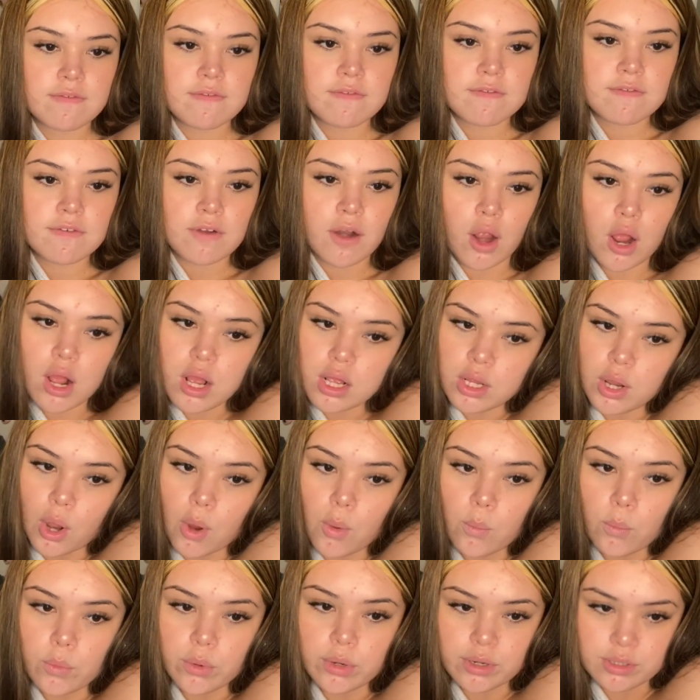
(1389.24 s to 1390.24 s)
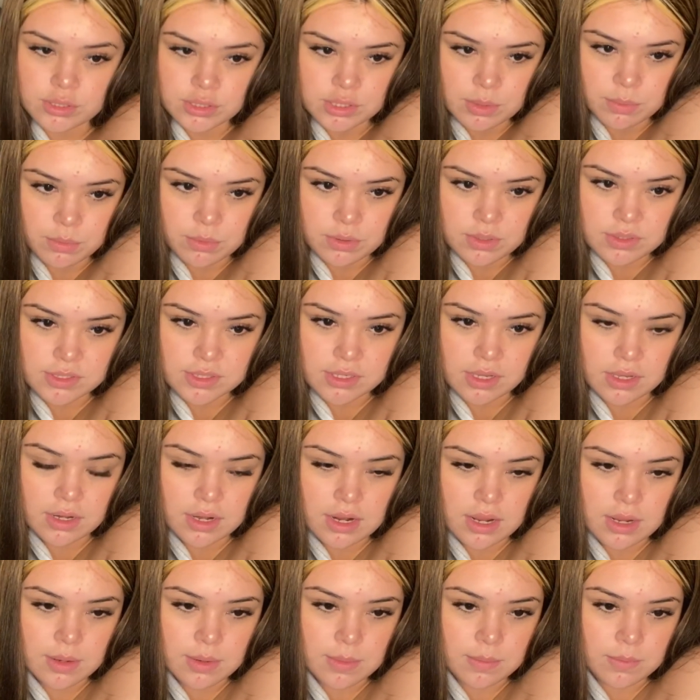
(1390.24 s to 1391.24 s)
Frog Worshipper said,
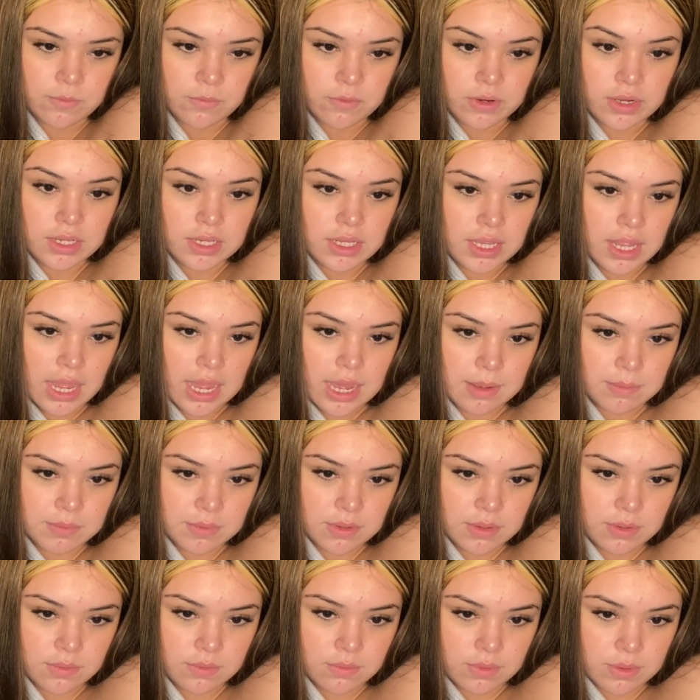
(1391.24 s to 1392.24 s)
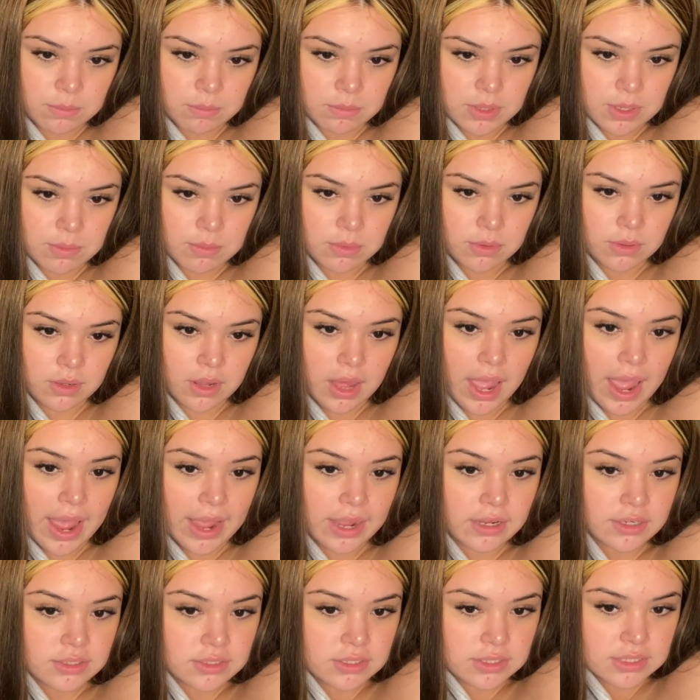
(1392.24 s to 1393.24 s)
I'm really happy when people
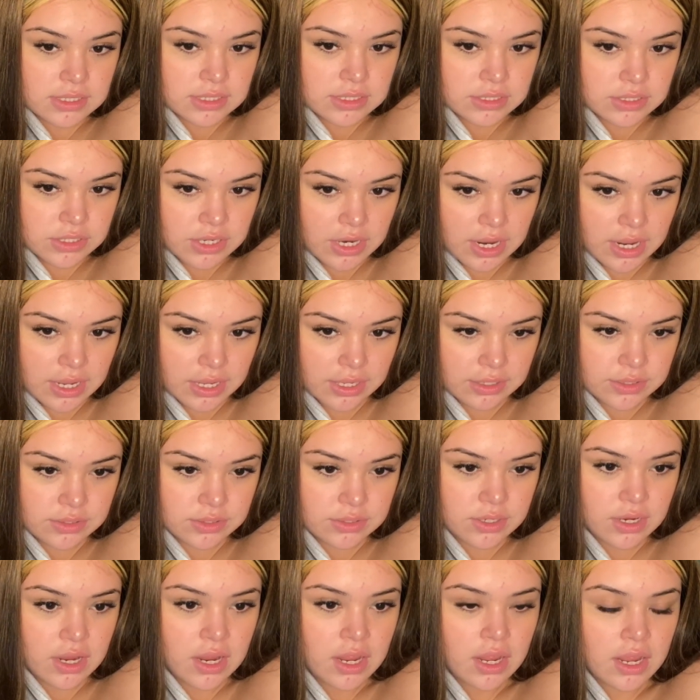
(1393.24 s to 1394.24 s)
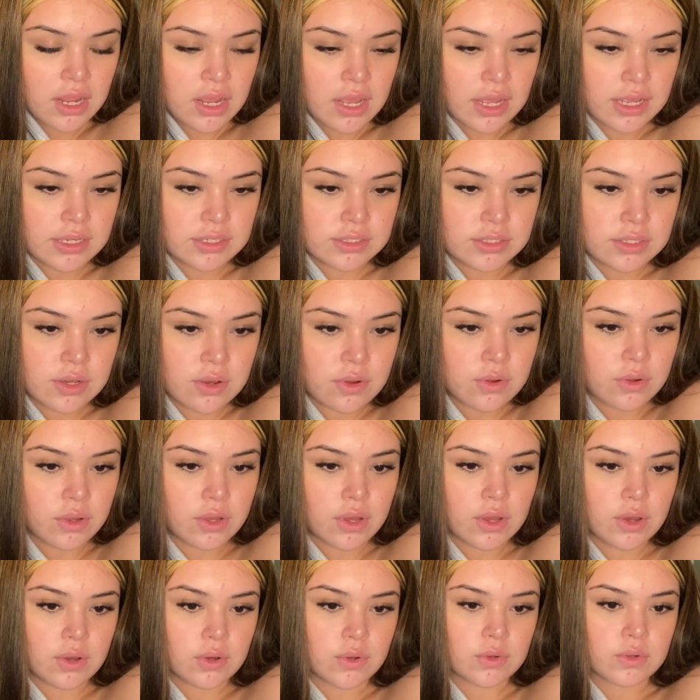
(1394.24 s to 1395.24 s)
actually change and don't
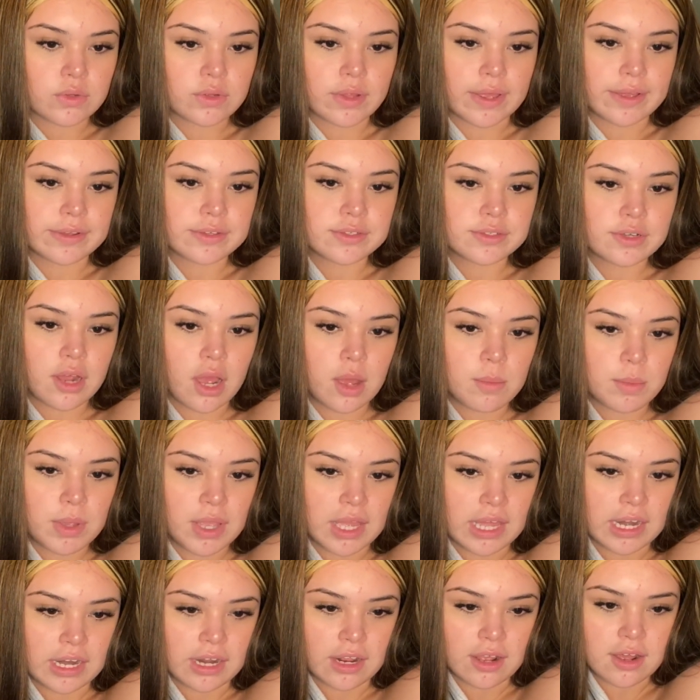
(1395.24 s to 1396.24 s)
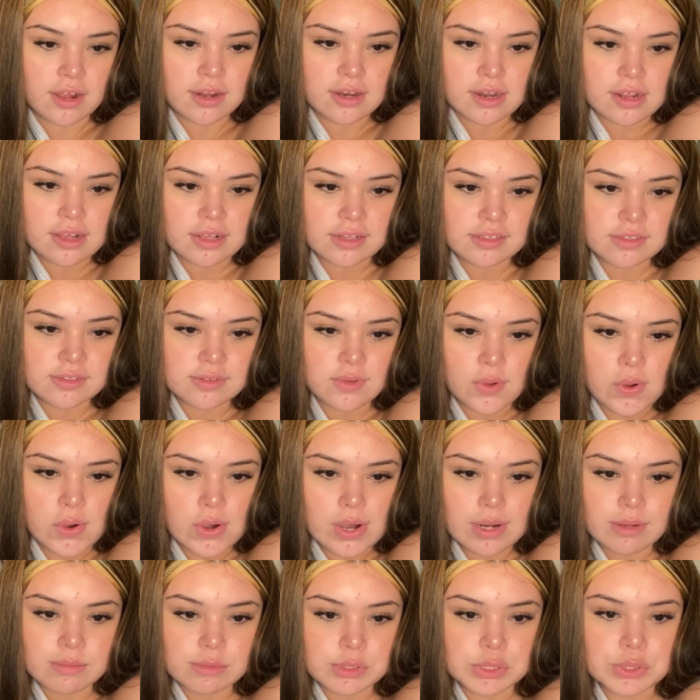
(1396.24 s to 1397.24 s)
go like stop hating on us, or
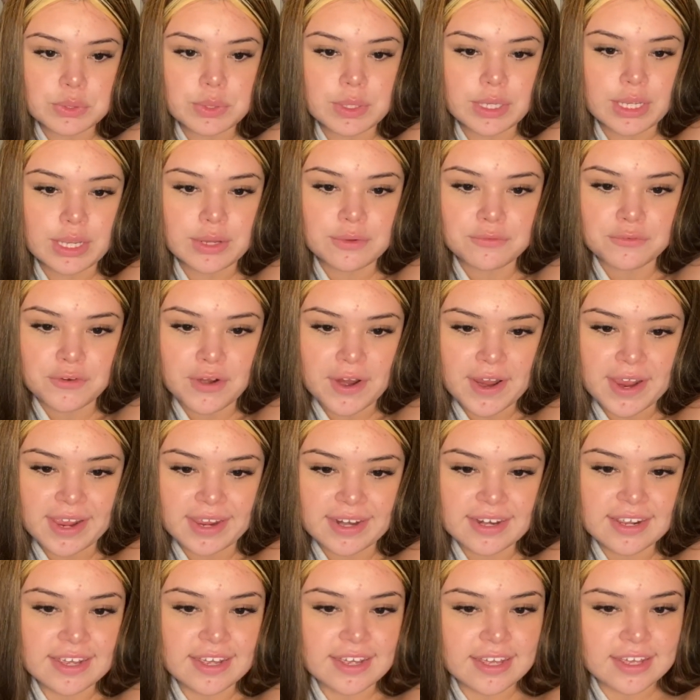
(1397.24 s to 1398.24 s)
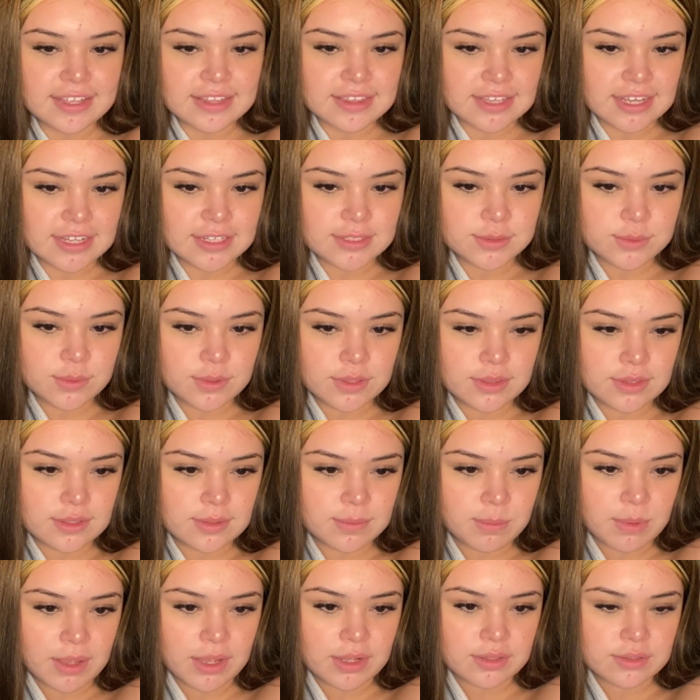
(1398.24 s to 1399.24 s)
I'm doing it right. That's what the
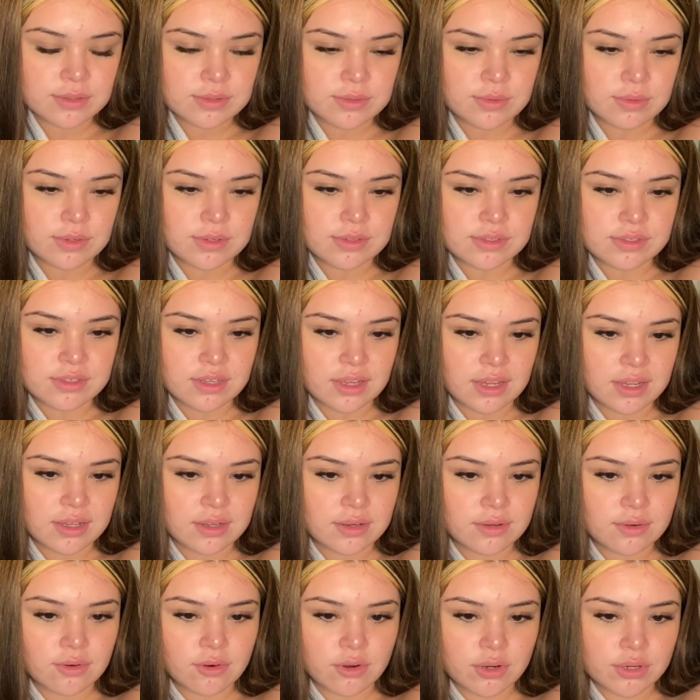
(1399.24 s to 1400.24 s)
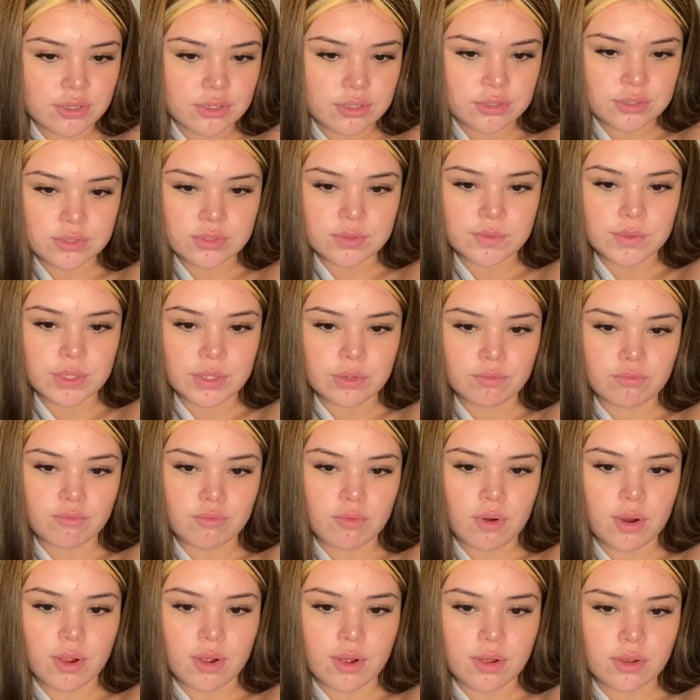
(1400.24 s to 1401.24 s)
pet store said, or you're doing
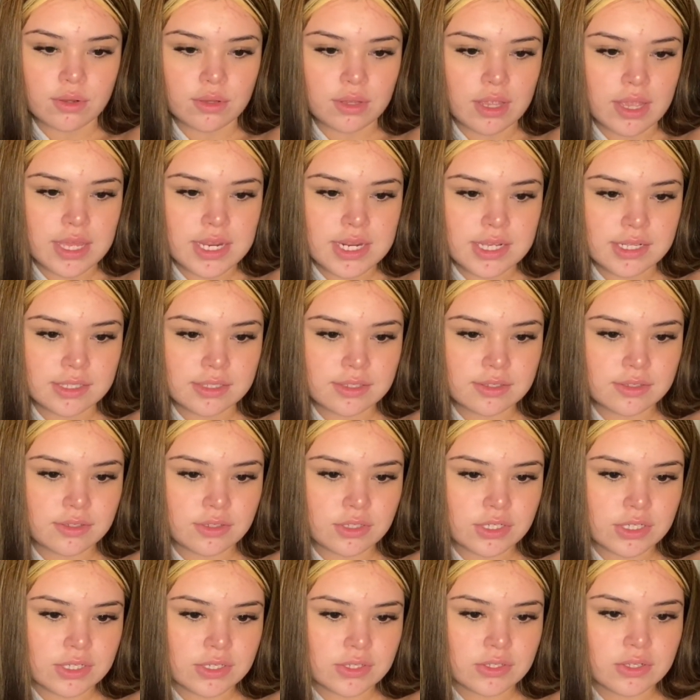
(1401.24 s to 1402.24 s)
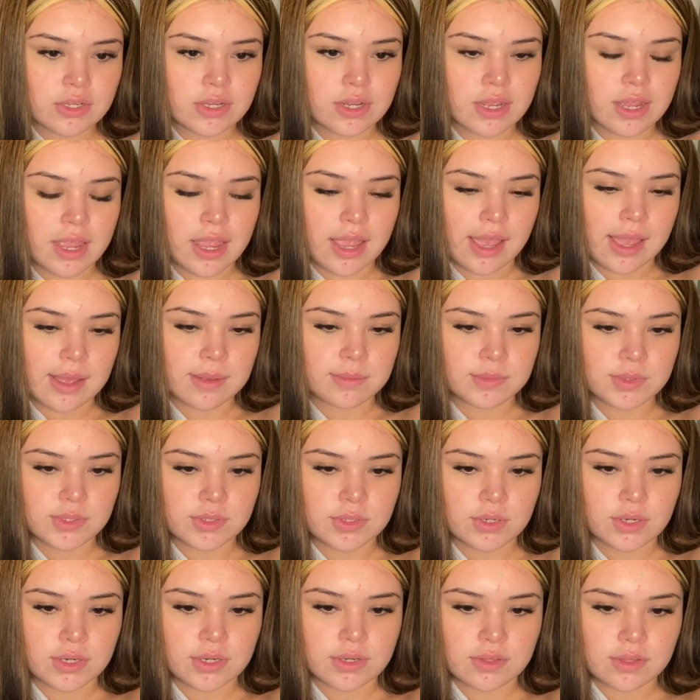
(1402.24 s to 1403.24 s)
wrong and it's just a
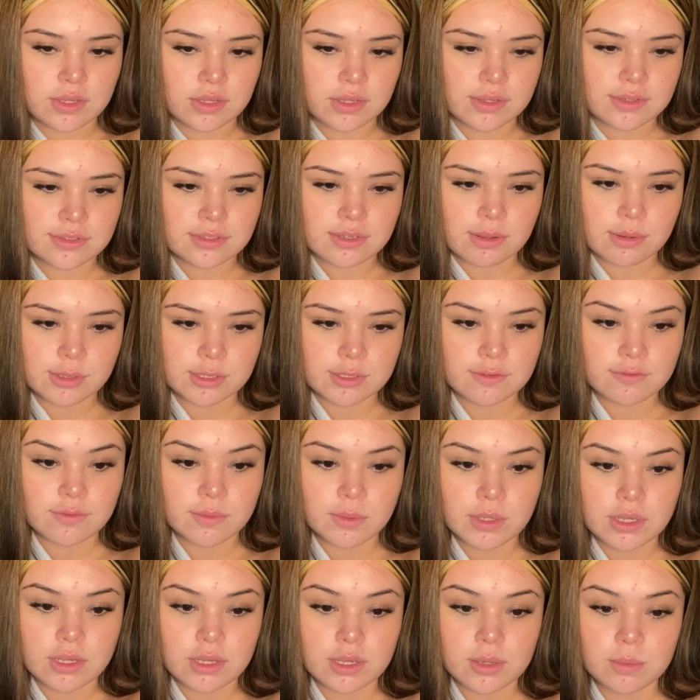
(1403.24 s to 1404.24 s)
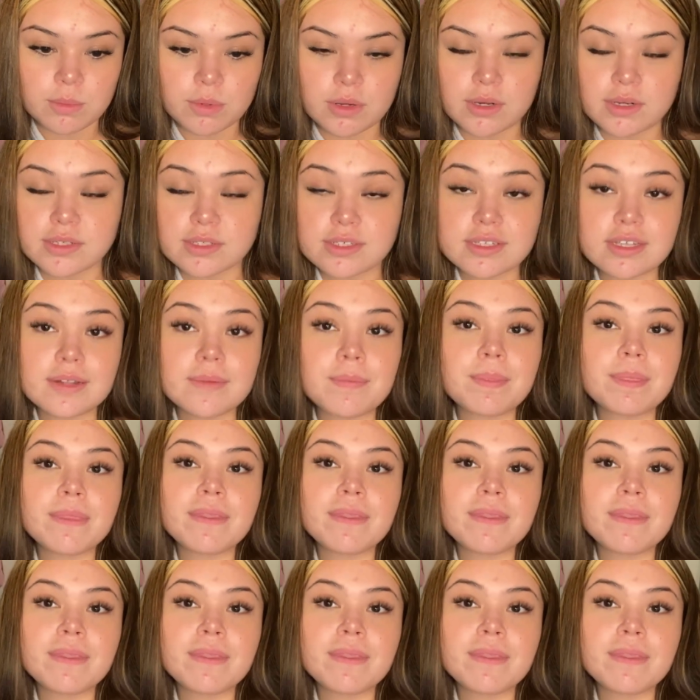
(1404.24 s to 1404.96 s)
hamster. Thank you so much for being a good person.